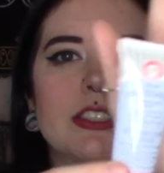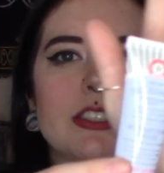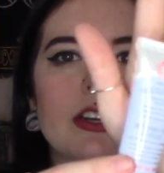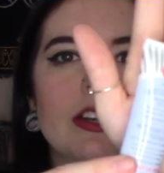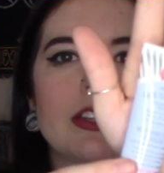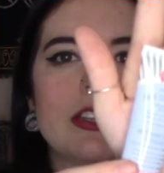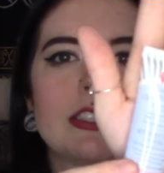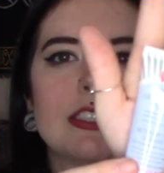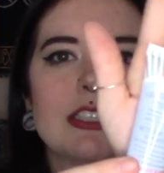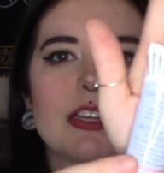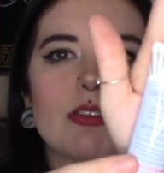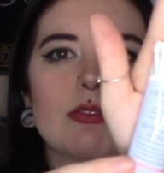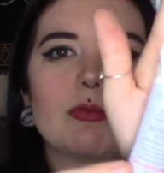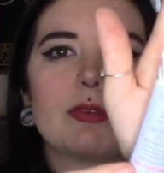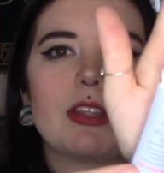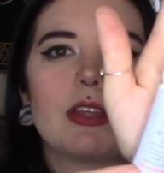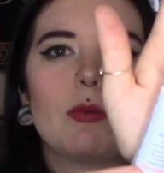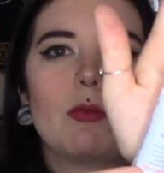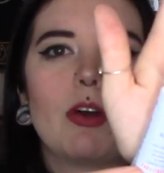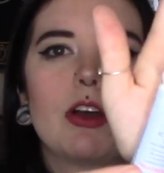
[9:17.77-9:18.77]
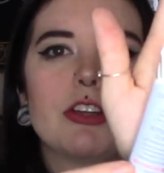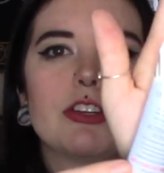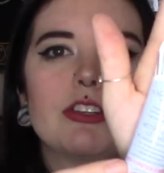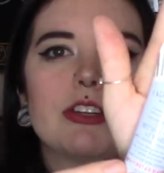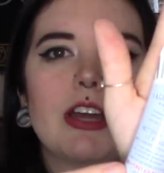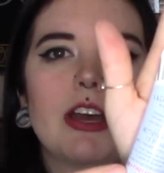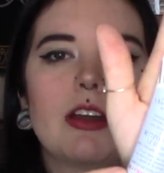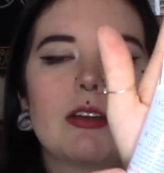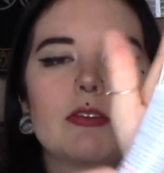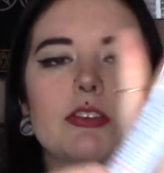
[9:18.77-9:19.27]
Sorry, this is like really washed
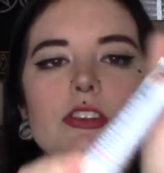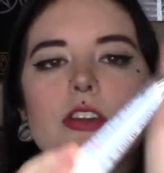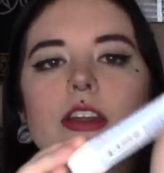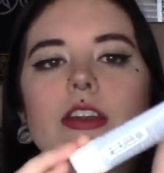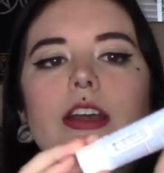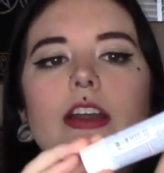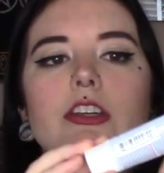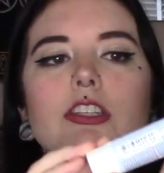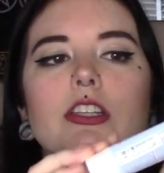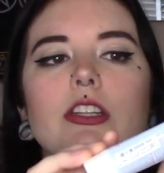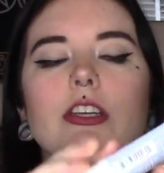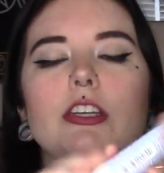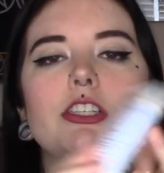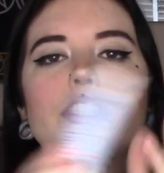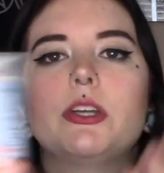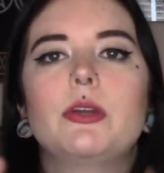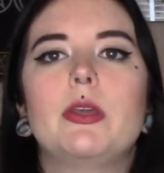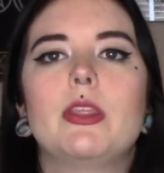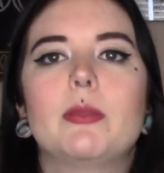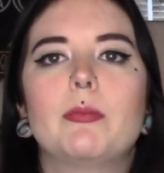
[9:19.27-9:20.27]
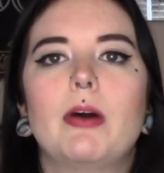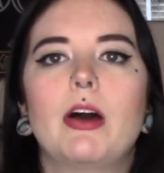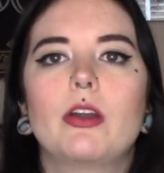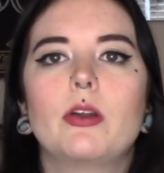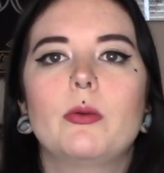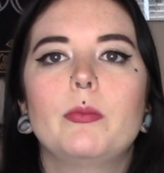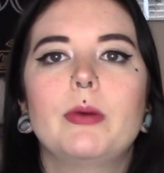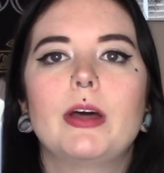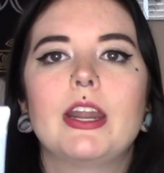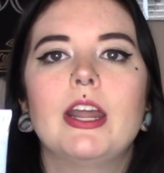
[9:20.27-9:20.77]
out. I was trying to actually like show you the
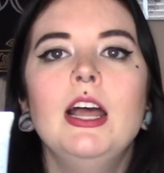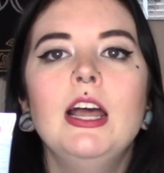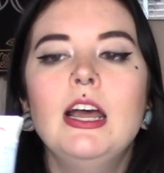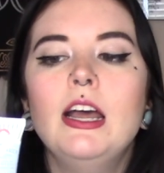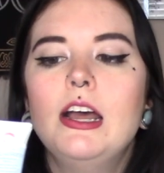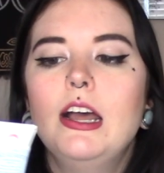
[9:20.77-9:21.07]
bottle, but